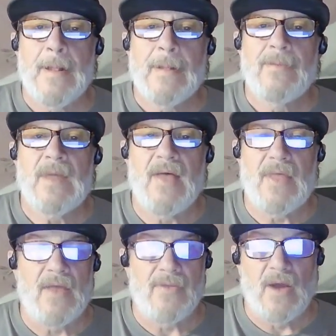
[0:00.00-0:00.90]
that
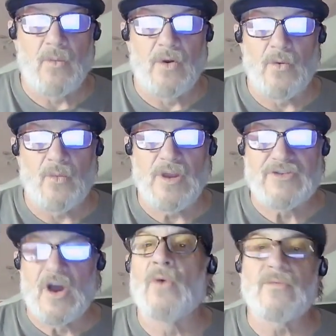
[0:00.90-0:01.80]
that that we're, we
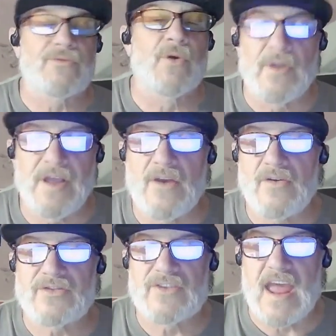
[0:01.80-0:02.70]
don't fully
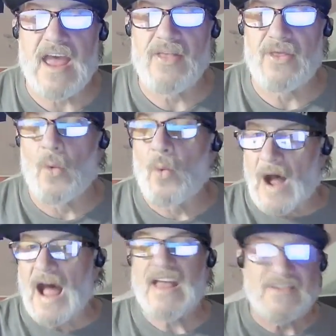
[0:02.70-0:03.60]
understand the
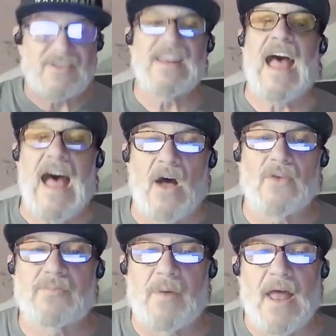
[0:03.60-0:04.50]
whys and
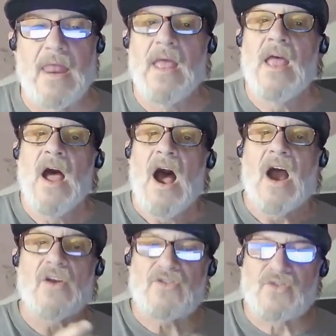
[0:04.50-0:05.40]
hows, but
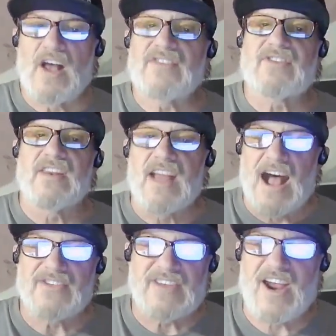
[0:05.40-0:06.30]
our trust in
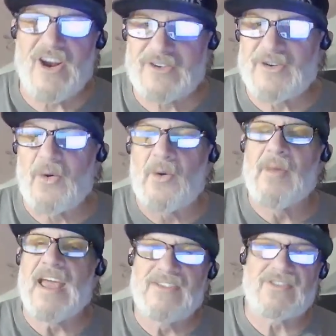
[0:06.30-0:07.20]
God's character
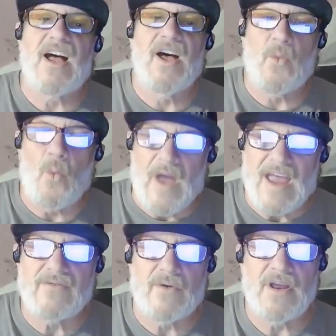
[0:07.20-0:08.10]
remains
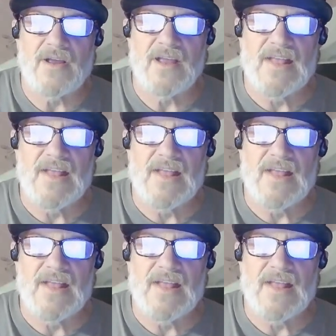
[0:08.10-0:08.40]
unwavering.